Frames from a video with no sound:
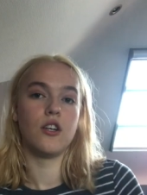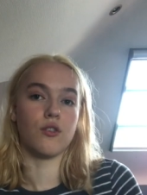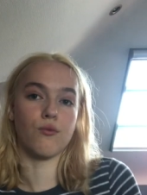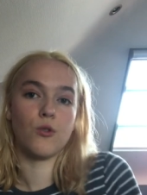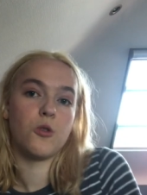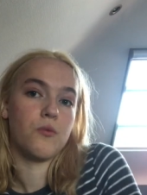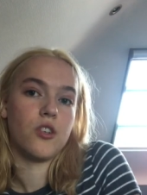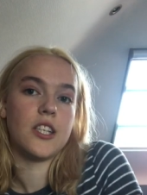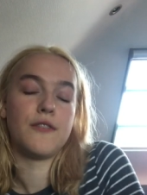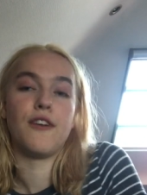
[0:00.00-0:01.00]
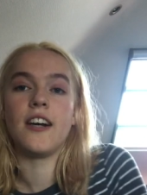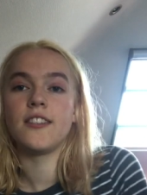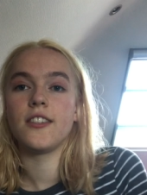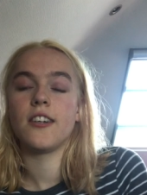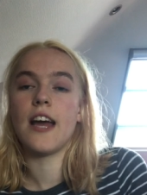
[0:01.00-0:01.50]
the roots process
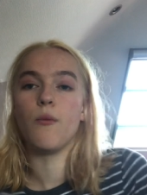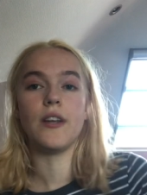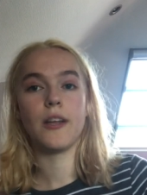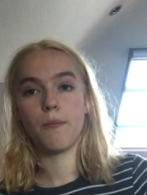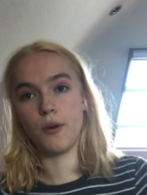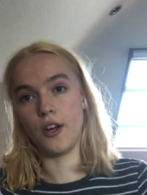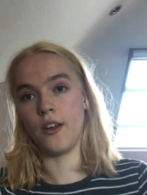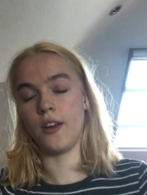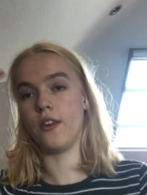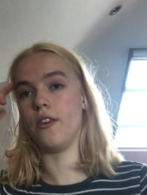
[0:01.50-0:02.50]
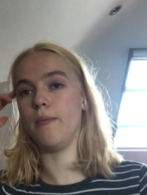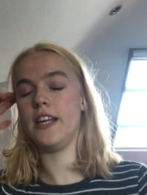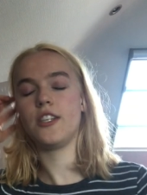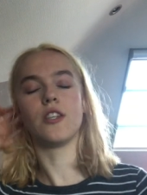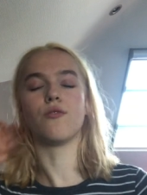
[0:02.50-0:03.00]
faster and we did put on the
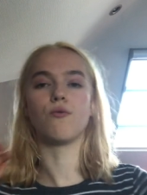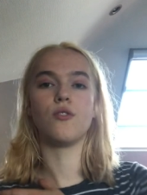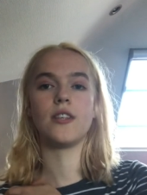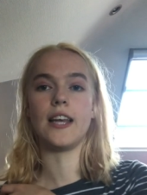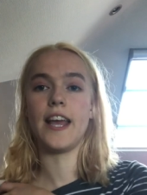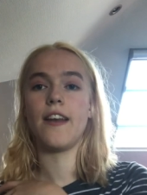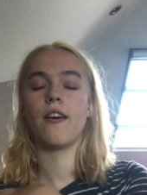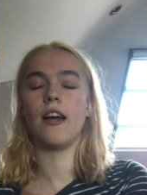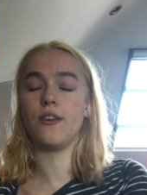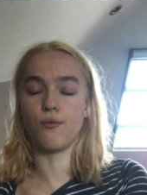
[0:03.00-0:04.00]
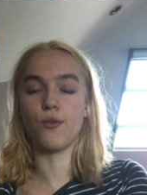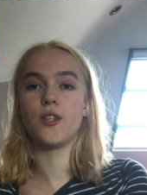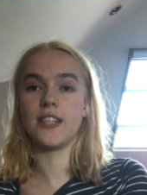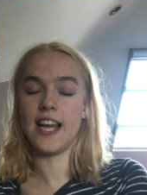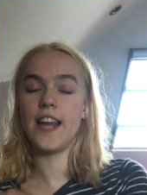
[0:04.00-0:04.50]
bleach at the roots later at the
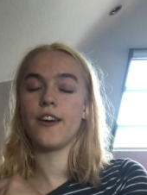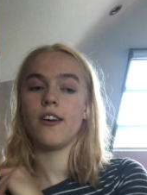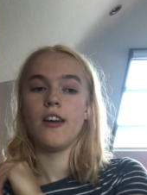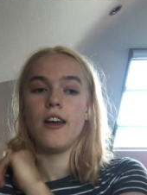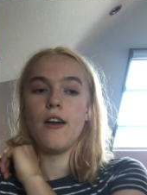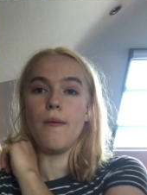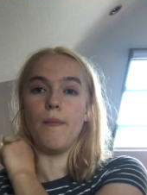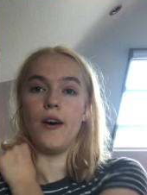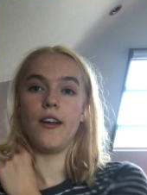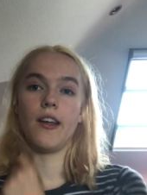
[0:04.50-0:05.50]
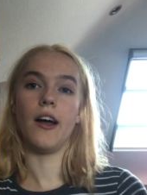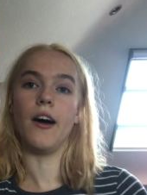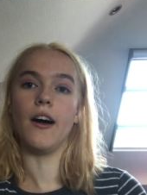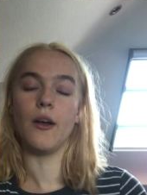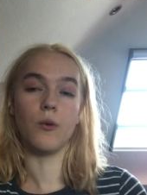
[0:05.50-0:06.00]
roots later but
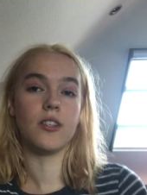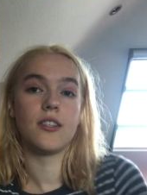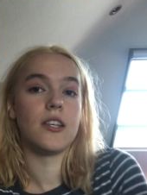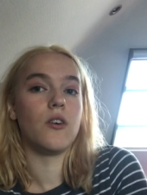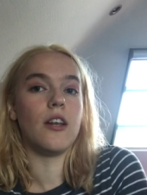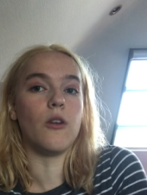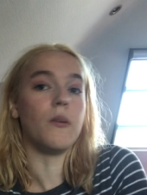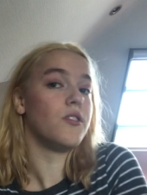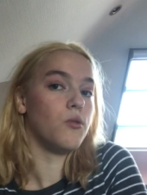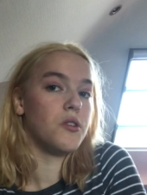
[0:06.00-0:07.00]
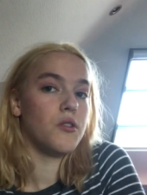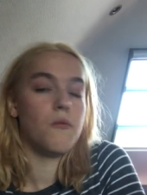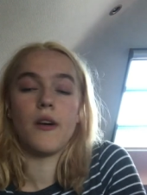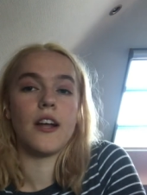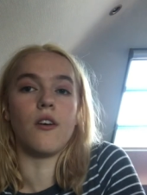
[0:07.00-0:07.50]
uh, it was still a little bit too soon
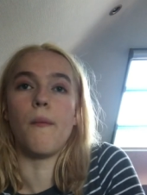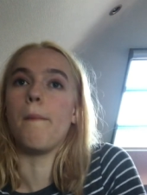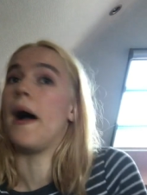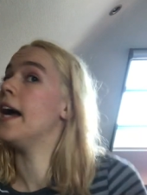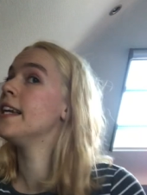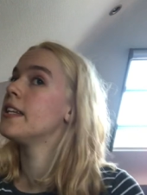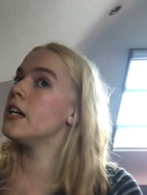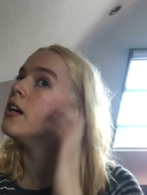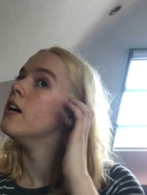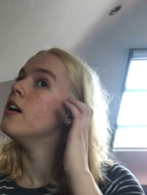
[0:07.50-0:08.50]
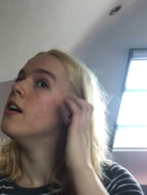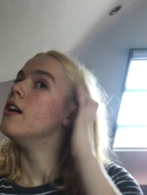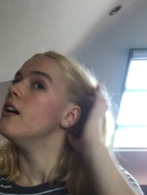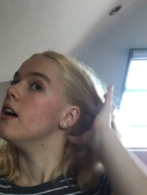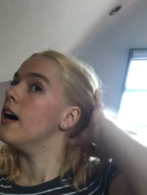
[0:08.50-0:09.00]
but I don't mind
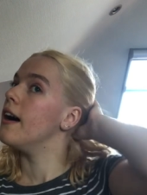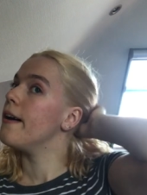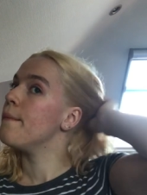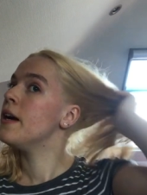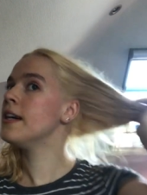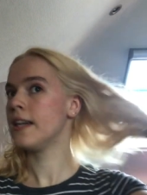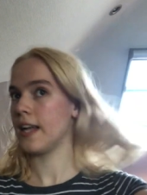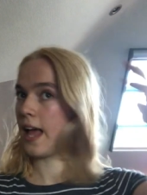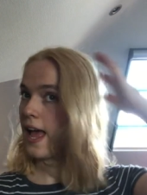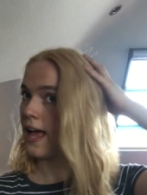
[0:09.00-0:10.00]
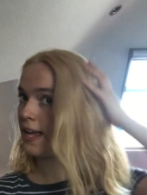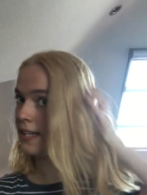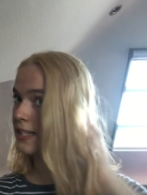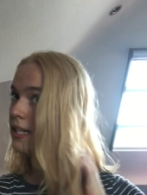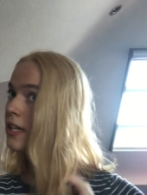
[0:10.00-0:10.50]
um, and